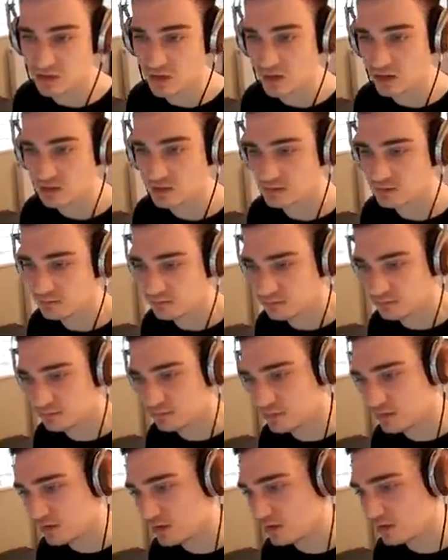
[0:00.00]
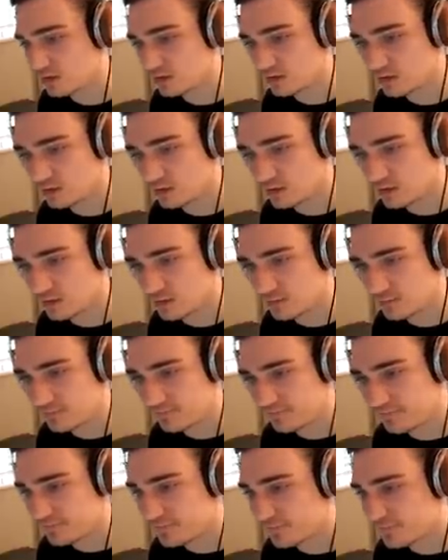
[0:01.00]
I
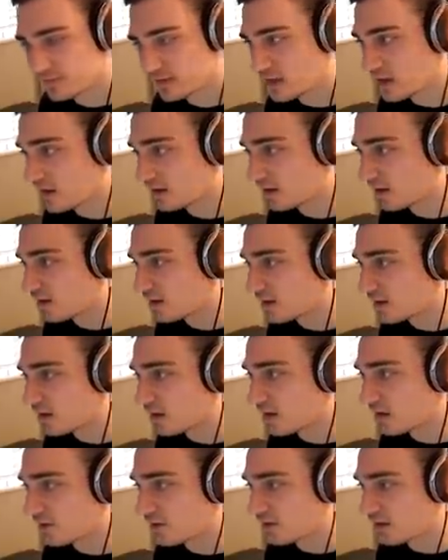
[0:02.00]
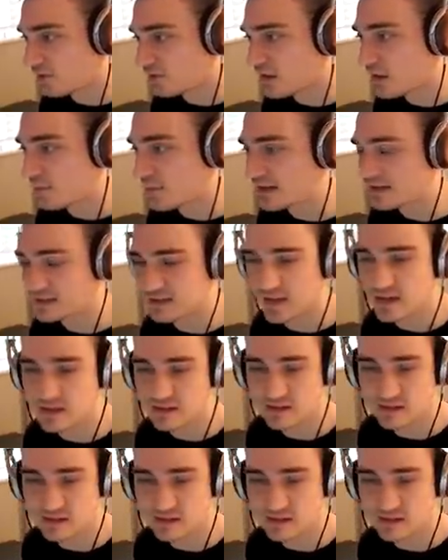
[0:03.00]
think that makes sense